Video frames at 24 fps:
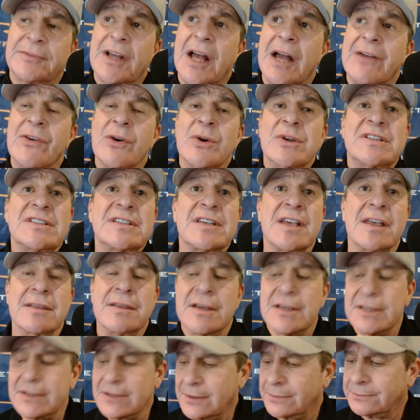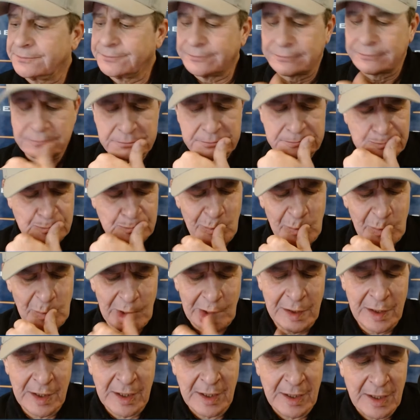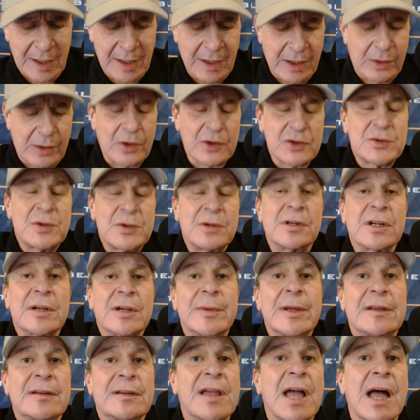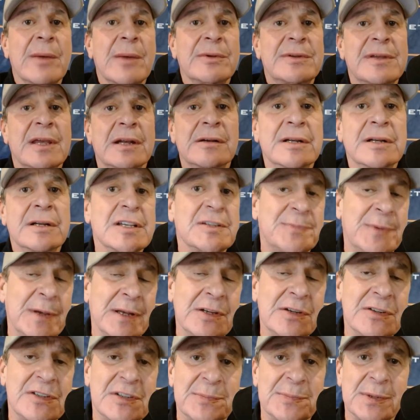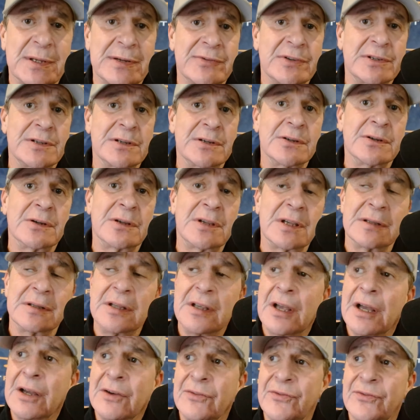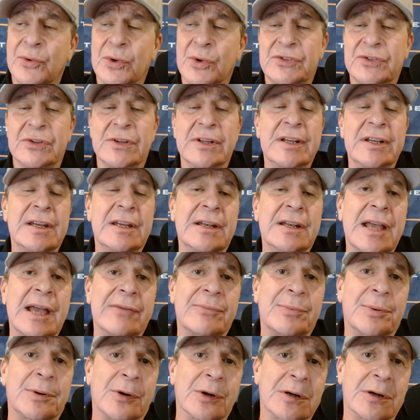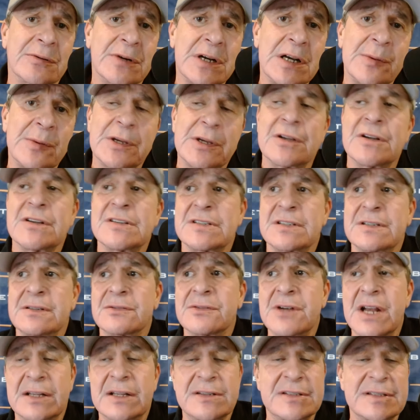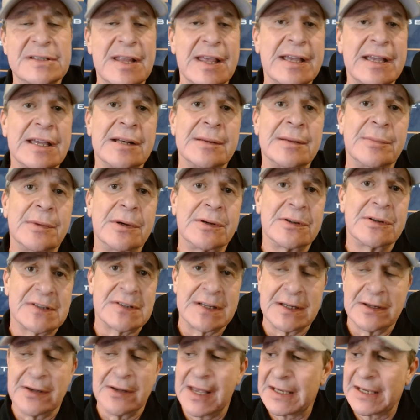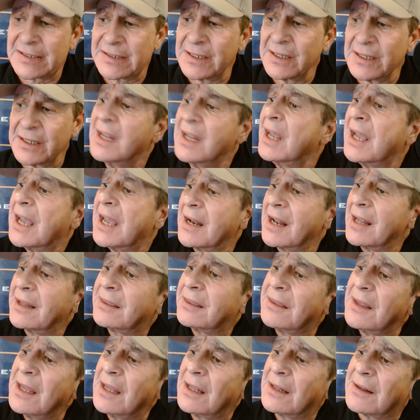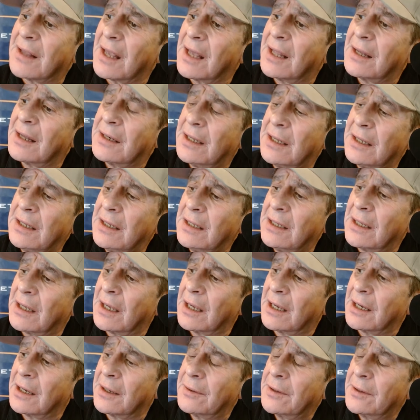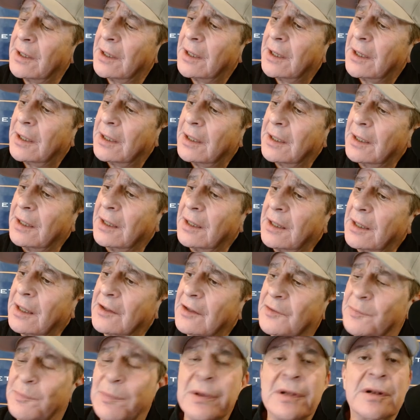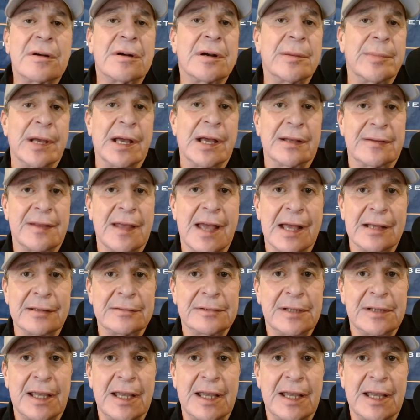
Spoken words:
I've always said this. Of course, talking about the commentator in ESPN, he used to play for Duke and unfortunately didn't have a pro career because he wrecked his leg in a motorcycle accident. And I think that he is bitter about that.